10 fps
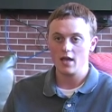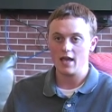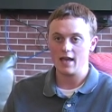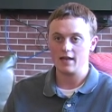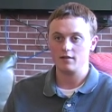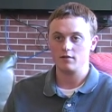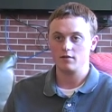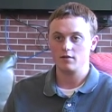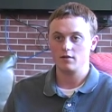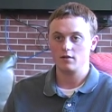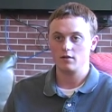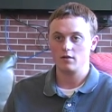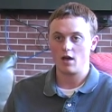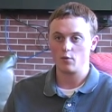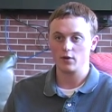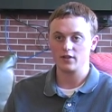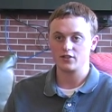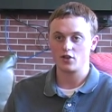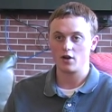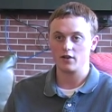And I really
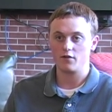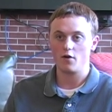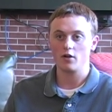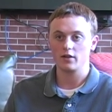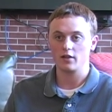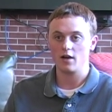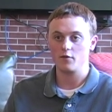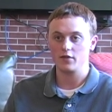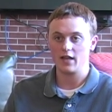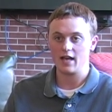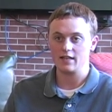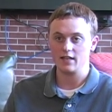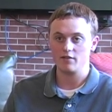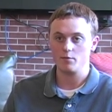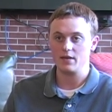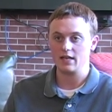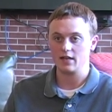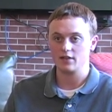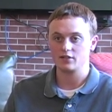started to fall in love with the idea of being in a